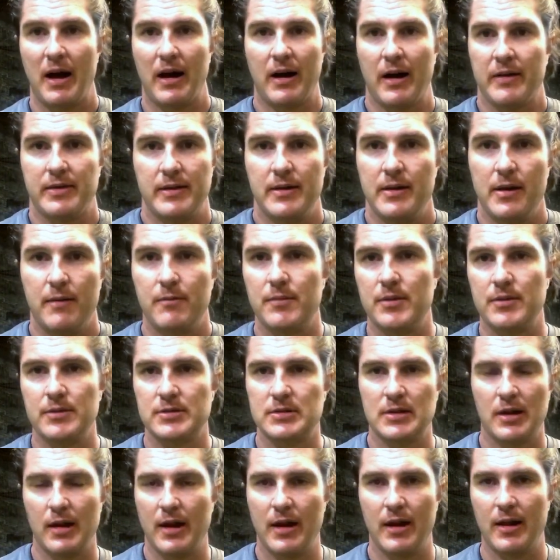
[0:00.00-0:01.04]
got the
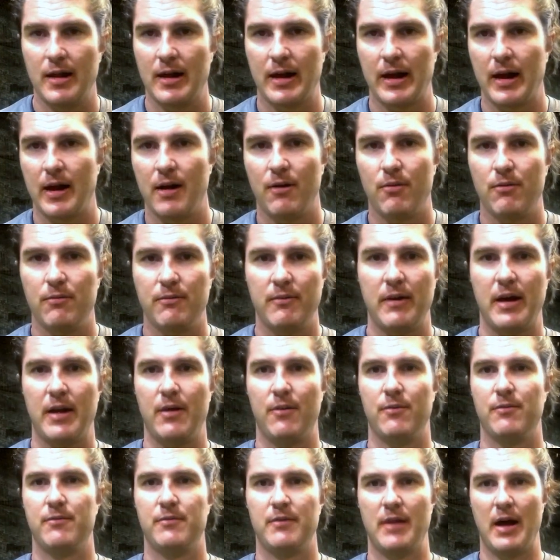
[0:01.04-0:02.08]
numbers. I
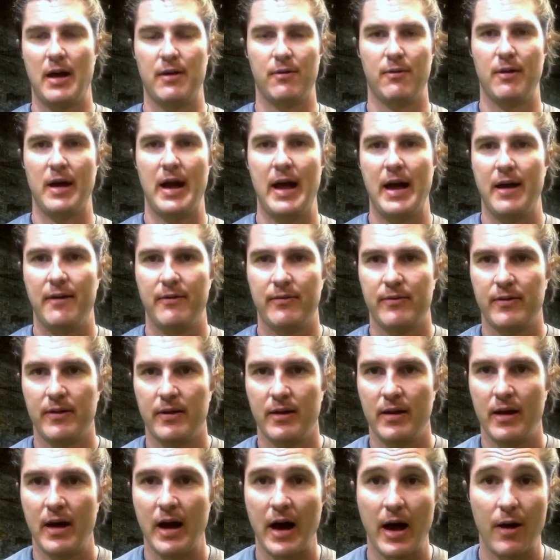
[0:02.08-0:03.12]

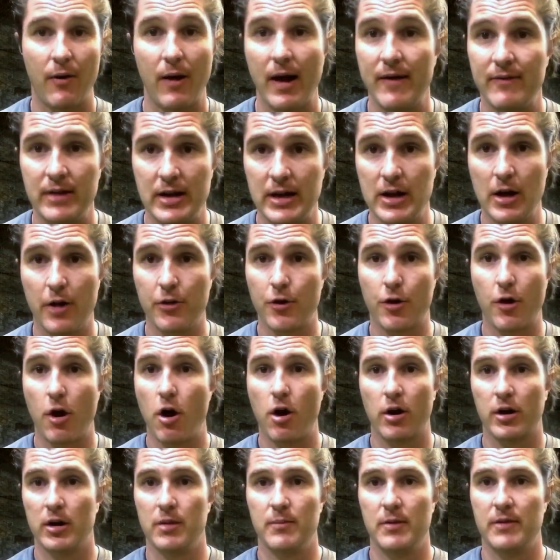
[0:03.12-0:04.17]
don't have any other
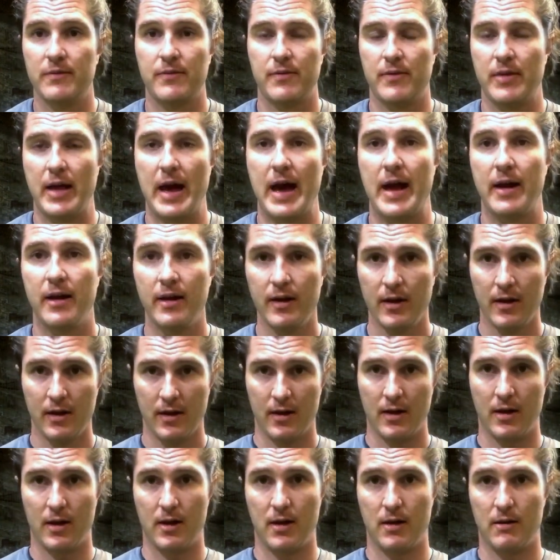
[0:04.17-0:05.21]
argument for that.
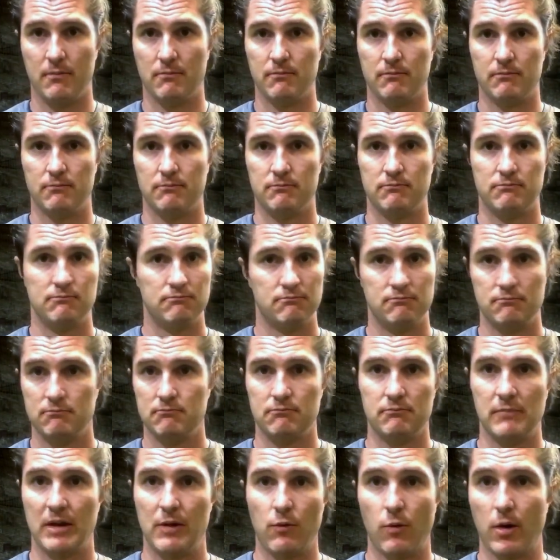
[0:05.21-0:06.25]

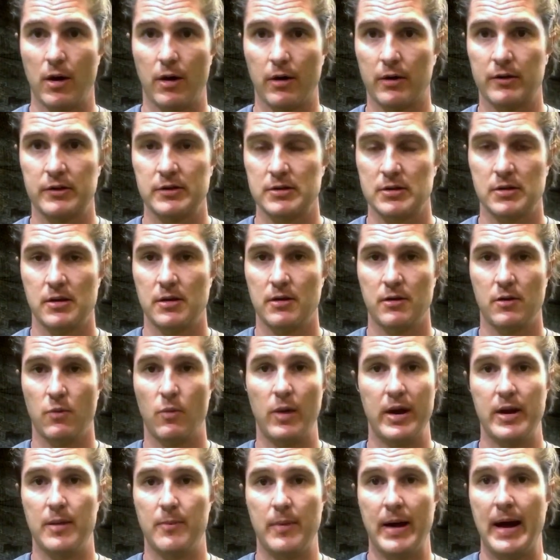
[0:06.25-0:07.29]
It works. The
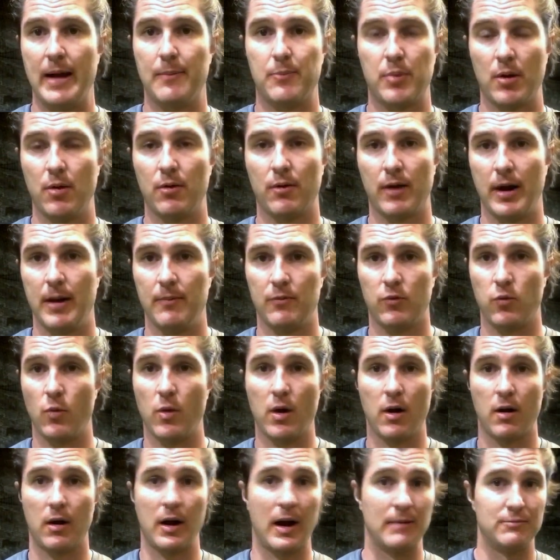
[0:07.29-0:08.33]
weighted bat programs
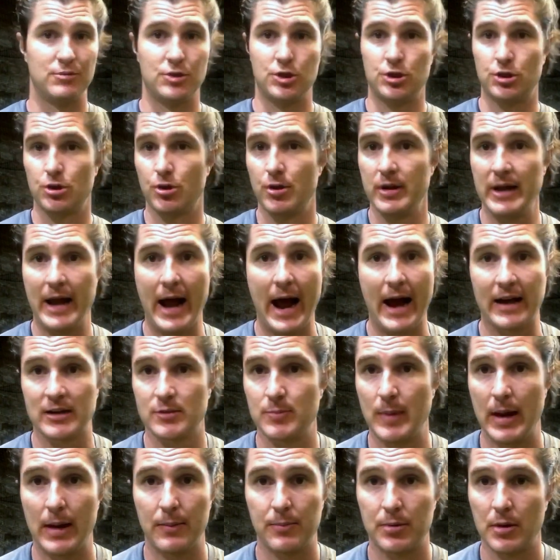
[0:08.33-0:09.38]
work. I'm sure the
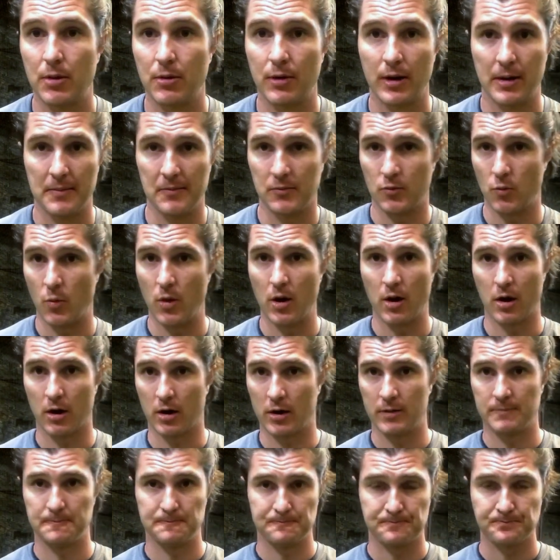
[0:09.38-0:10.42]
AxeBat programs
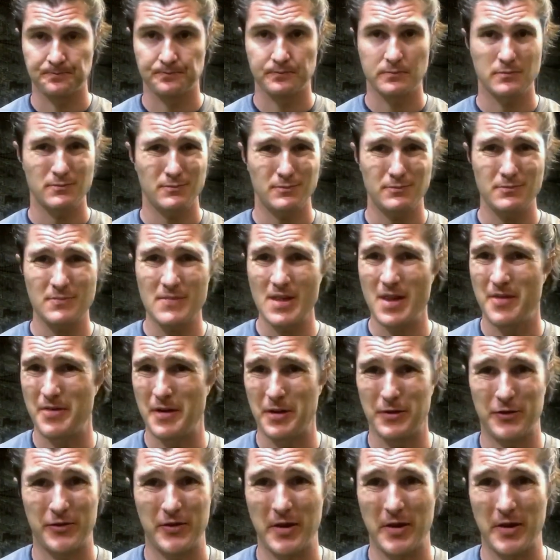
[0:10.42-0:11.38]
work. There are